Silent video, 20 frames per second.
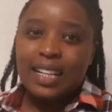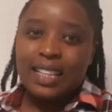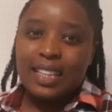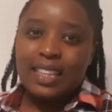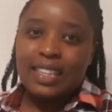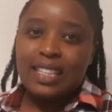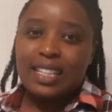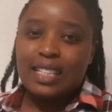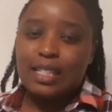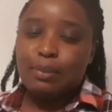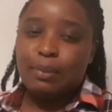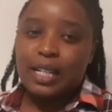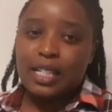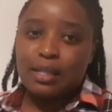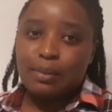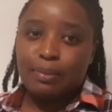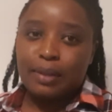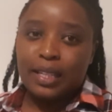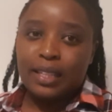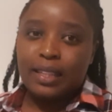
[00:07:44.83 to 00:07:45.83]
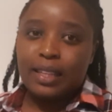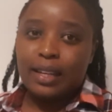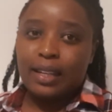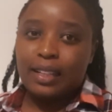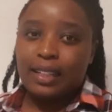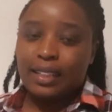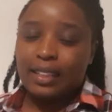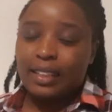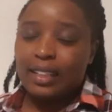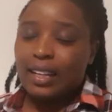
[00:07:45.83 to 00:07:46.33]
This must be
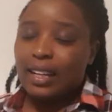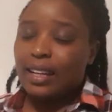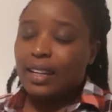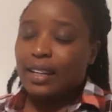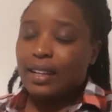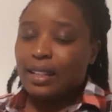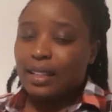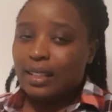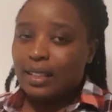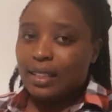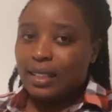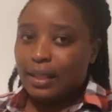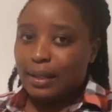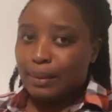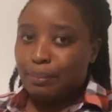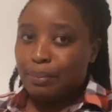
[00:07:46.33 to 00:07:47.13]
the